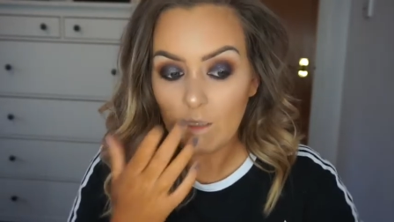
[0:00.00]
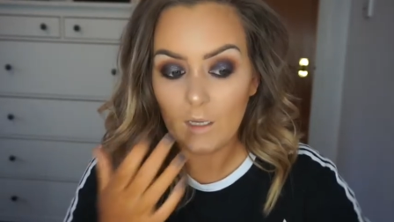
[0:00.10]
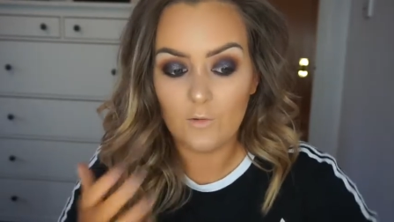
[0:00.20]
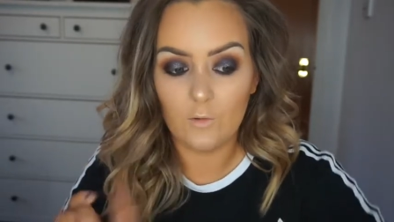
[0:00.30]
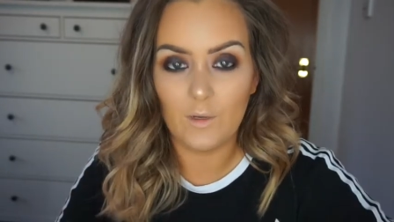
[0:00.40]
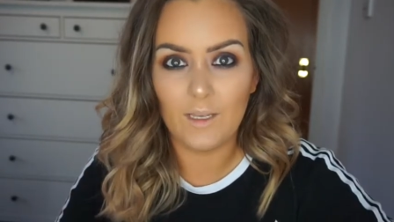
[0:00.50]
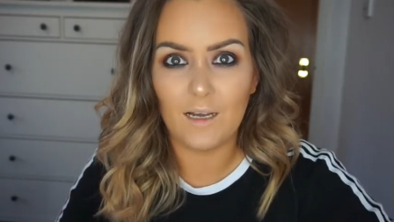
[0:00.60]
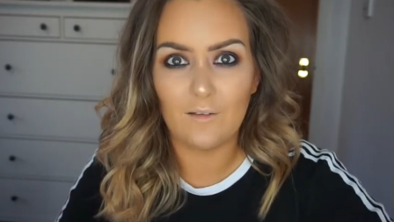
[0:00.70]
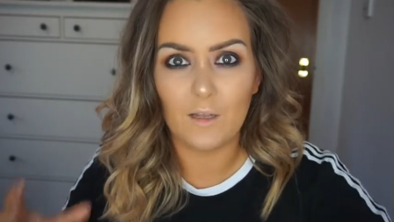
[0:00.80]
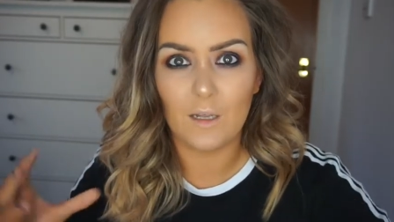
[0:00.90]
I don't want to
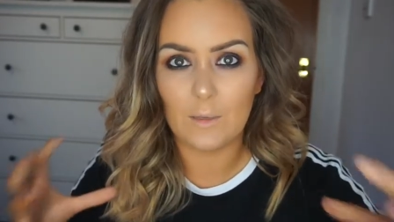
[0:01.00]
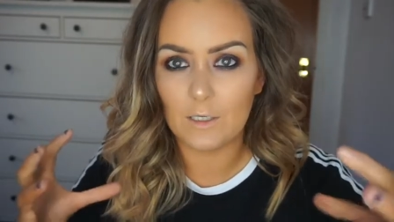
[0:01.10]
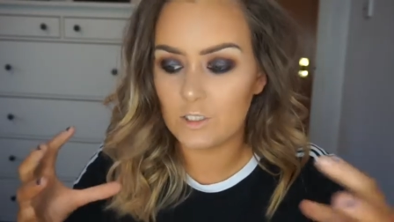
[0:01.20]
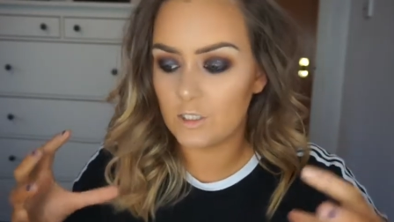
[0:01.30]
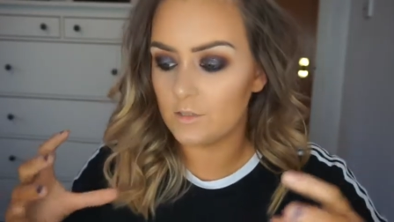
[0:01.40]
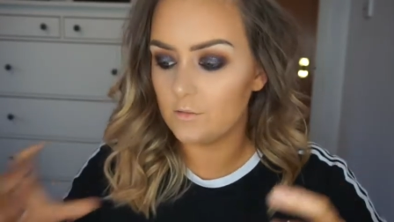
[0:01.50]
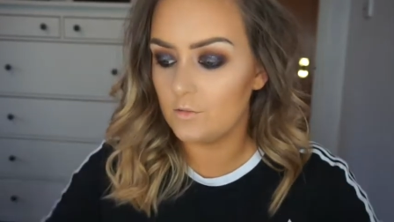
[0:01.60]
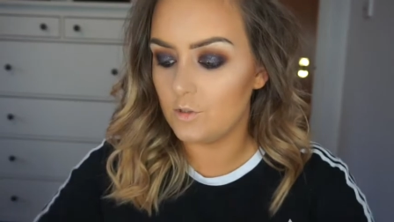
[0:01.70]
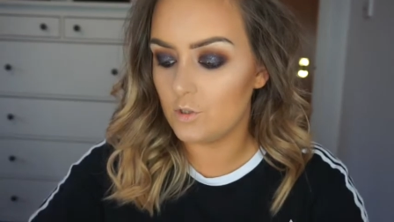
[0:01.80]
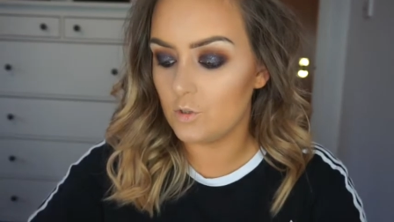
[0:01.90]
have like a big chiseled
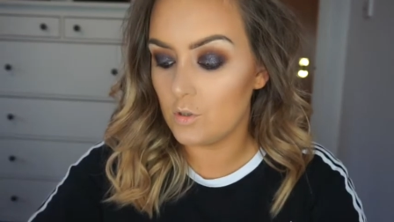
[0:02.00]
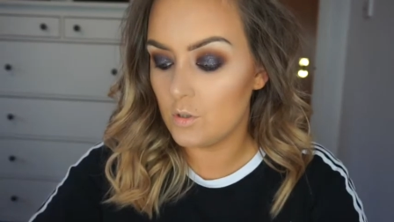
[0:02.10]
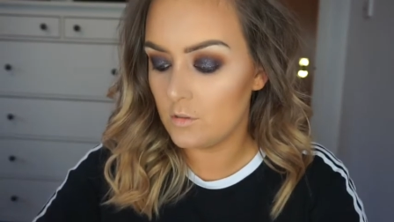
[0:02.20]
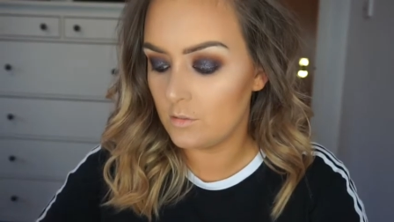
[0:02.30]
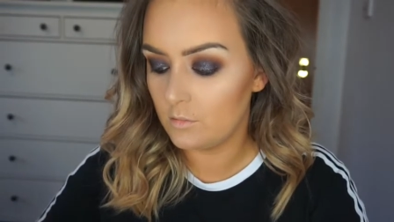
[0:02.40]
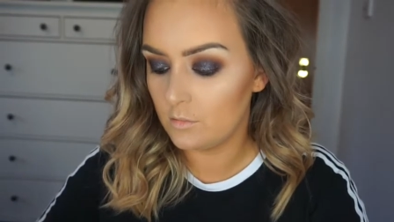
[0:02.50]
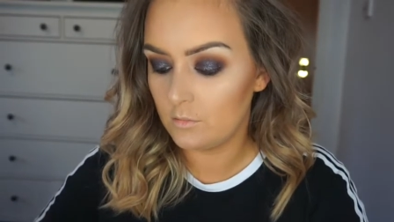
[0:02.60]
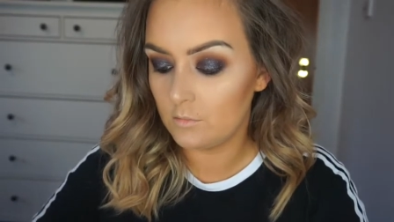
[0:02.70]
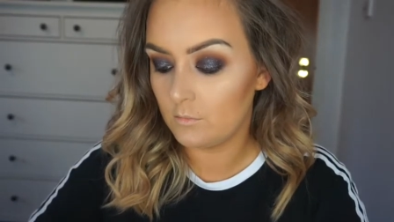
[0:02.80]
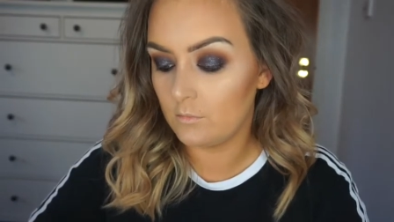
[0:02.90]
jaw. I
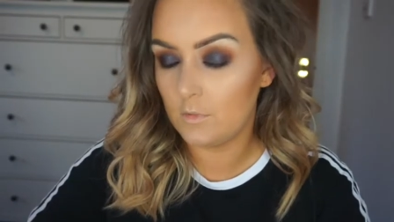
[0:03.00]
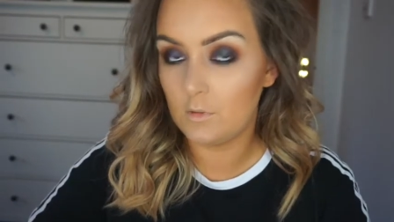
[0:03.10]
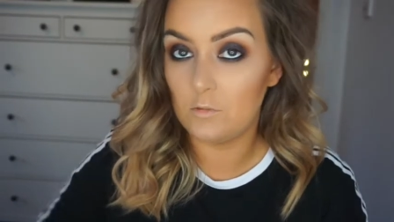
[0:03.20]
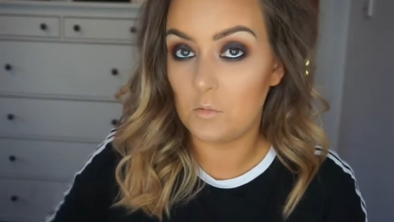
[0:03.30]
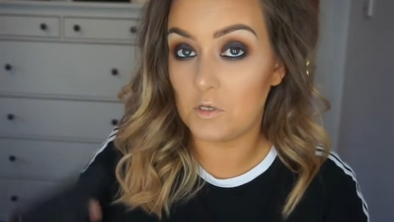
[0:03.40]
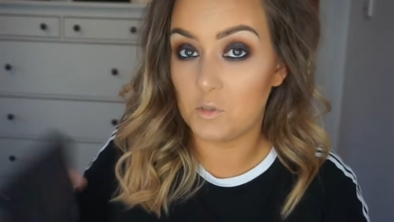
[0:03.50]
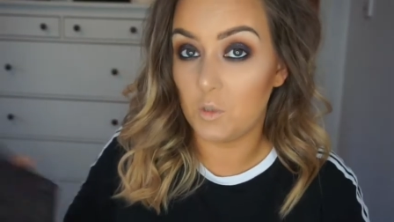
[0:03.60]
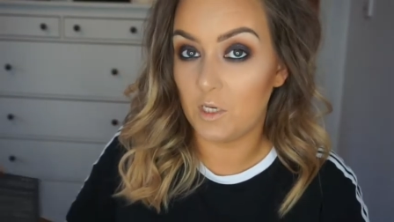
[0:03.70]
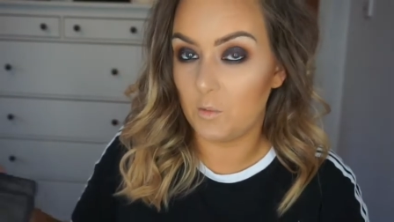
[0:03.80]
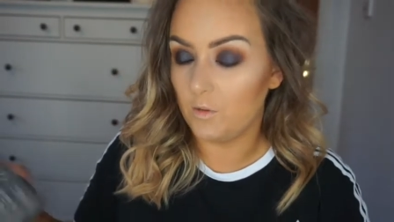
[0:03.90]
don't imagine
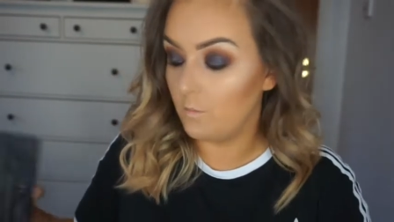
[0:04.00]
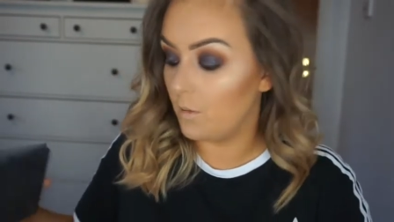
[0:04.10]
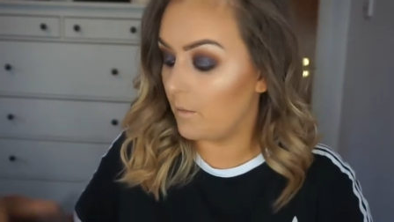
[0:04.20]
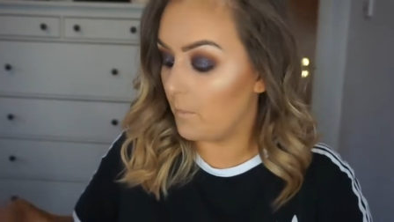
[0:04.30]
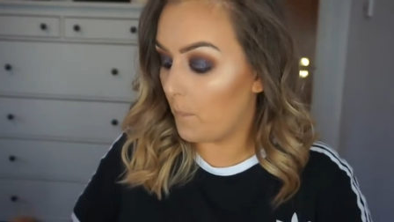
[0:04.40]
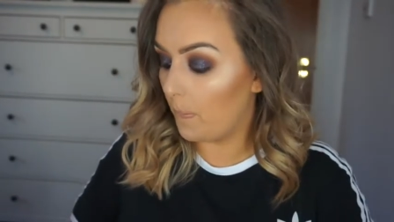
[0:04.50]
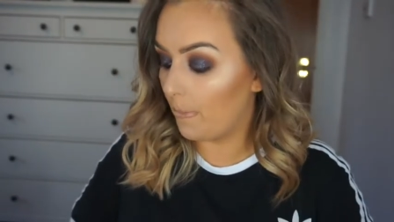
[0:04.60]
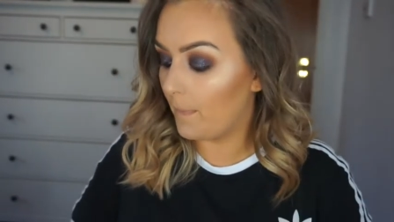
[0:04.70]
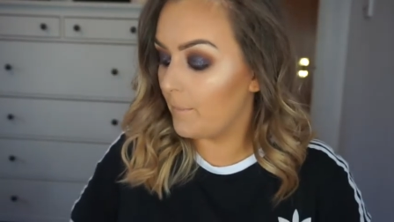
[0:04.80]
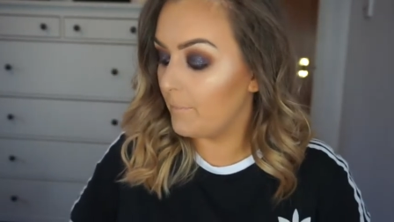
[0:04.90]
why you would,
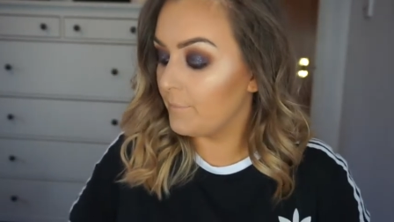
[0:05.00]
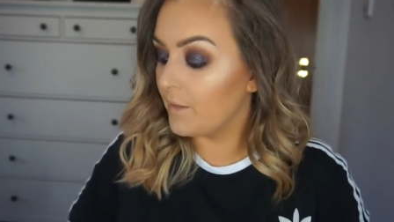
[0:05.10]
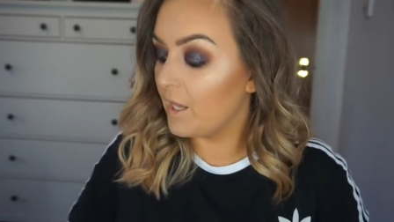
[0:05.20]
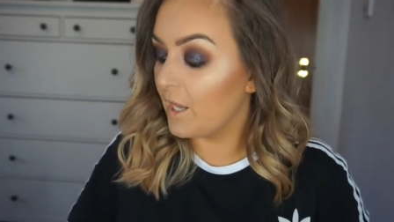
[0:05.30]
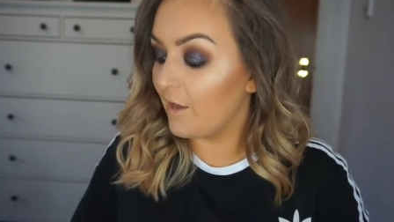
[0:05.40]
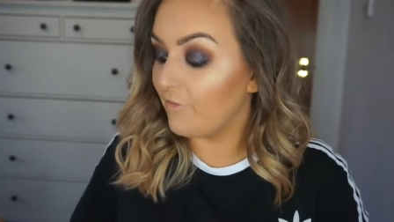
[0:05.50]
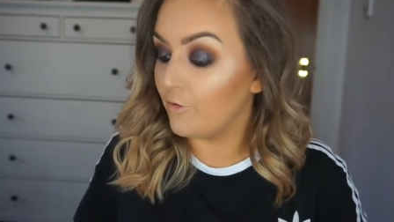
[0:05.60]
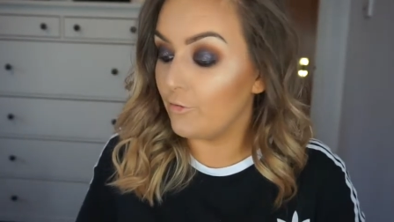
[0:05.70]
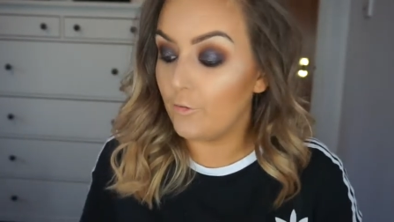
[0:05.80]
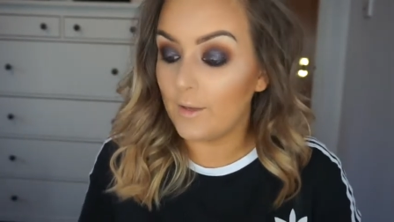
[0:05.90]
but if you
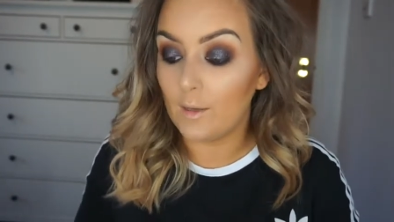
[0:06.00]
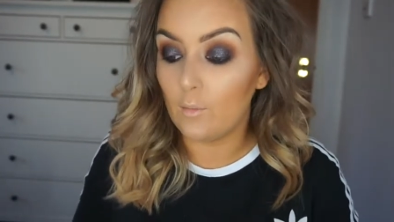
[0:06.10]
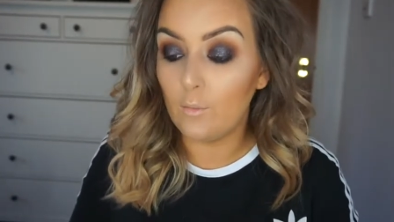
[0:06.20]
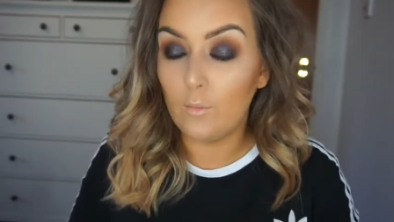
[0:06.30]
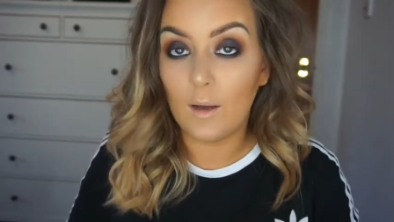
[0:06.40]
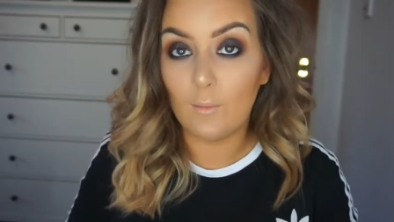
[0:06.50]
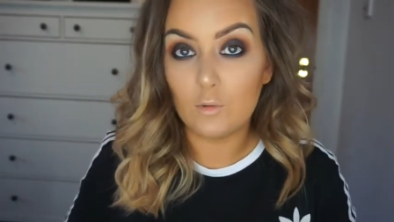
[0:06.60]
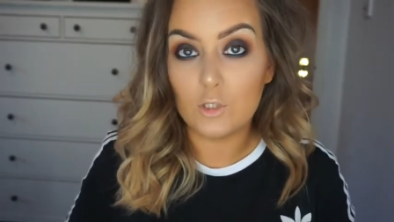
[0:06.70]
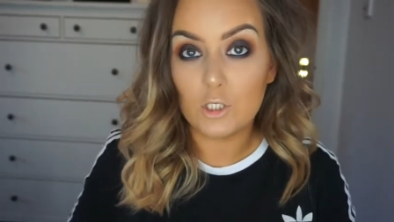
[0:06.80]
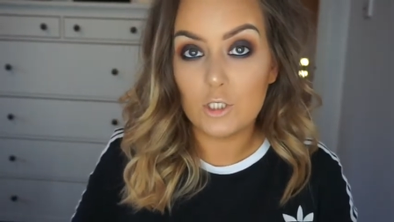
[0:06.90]
do, hey ho, I
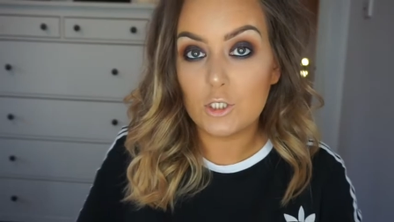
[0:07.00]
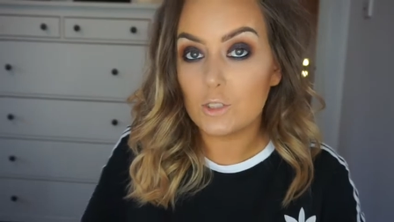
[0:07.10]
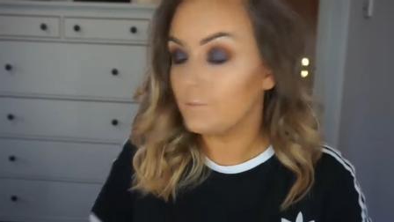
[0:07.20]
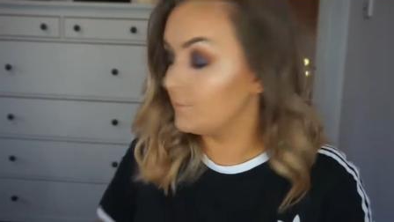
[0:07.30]
won't judge.